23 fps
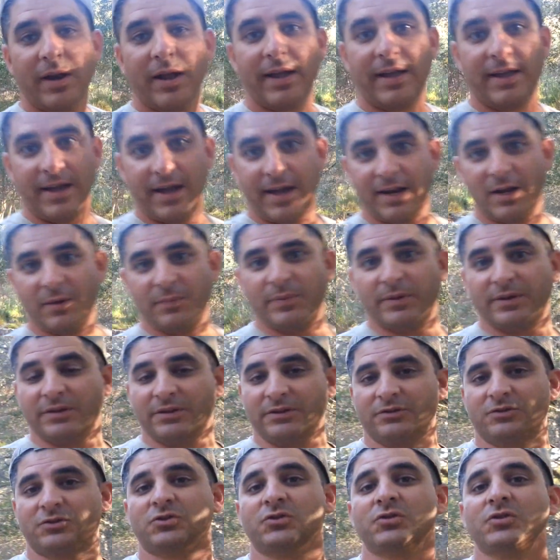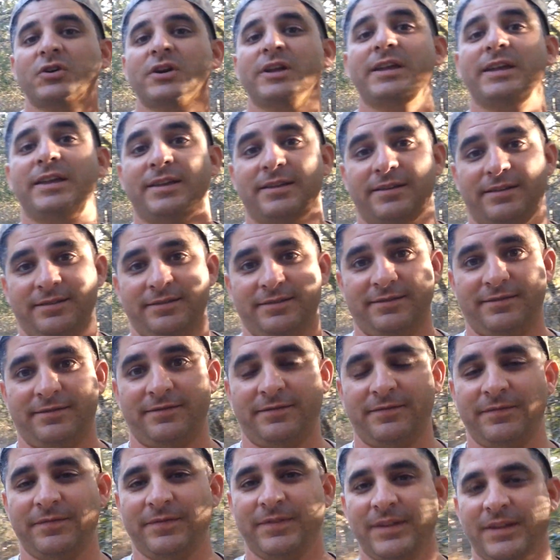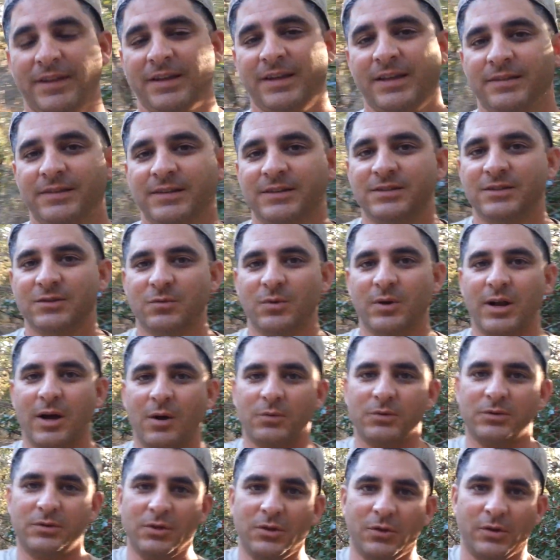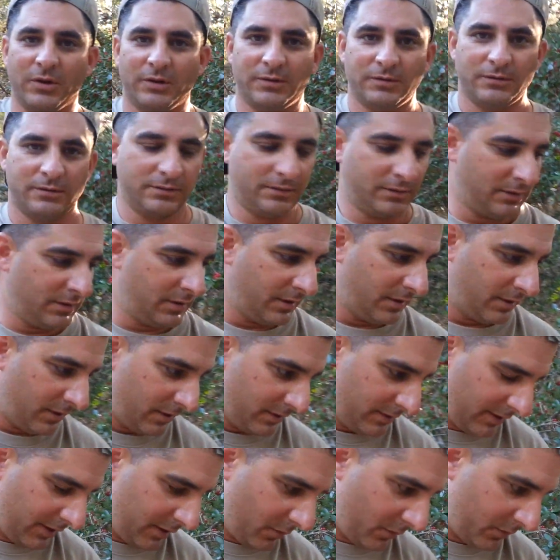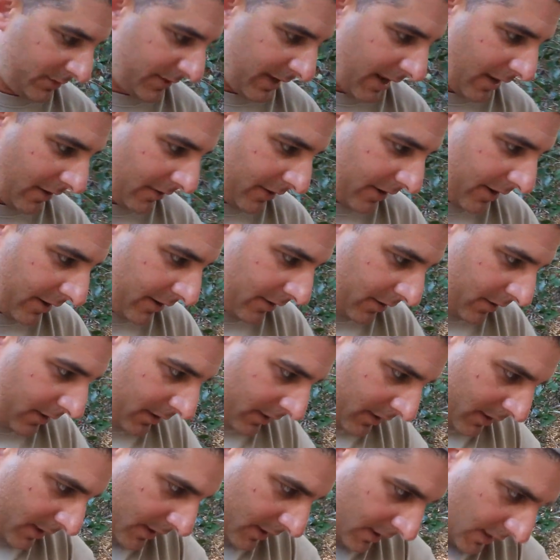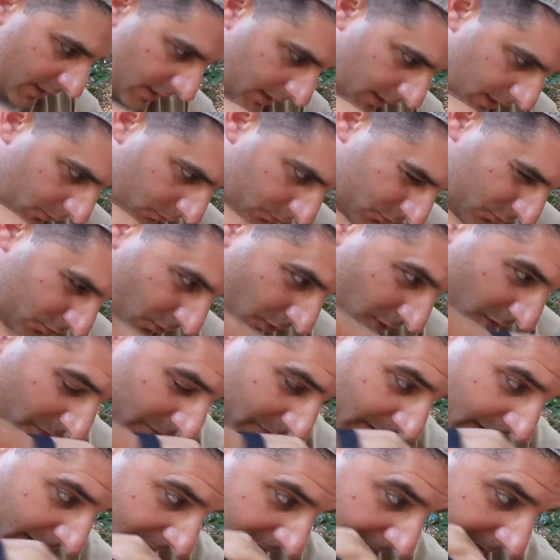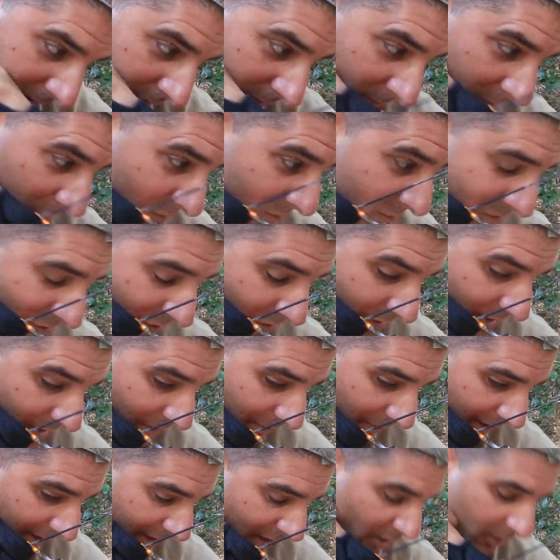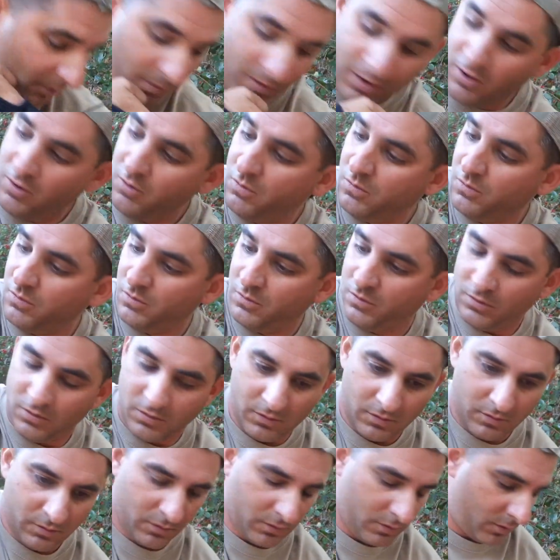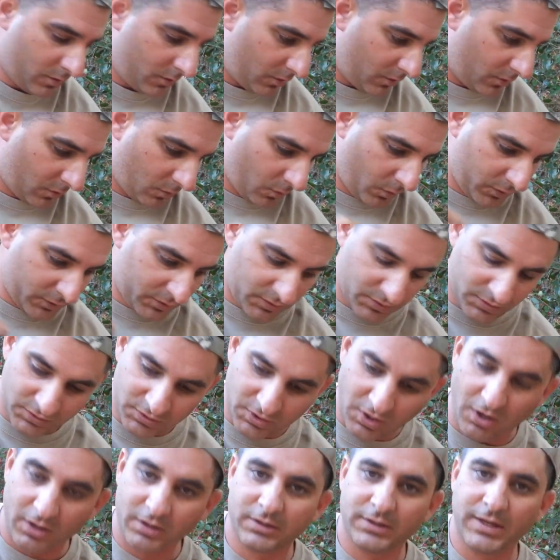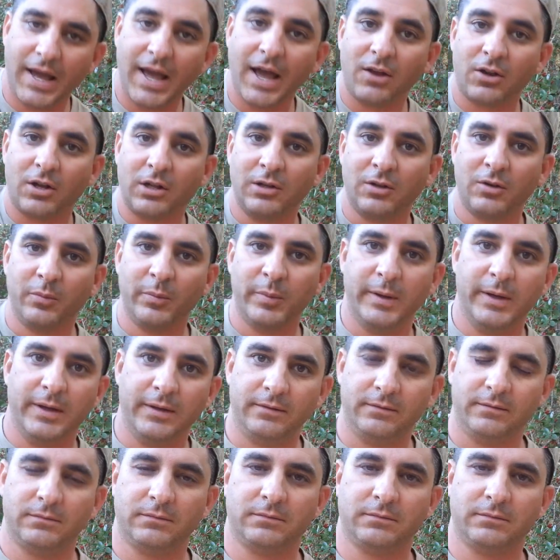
I got up into the tree, this is what I was doing. The deer was down there, and I was drawing back, and my elbow was sunk down a little bit.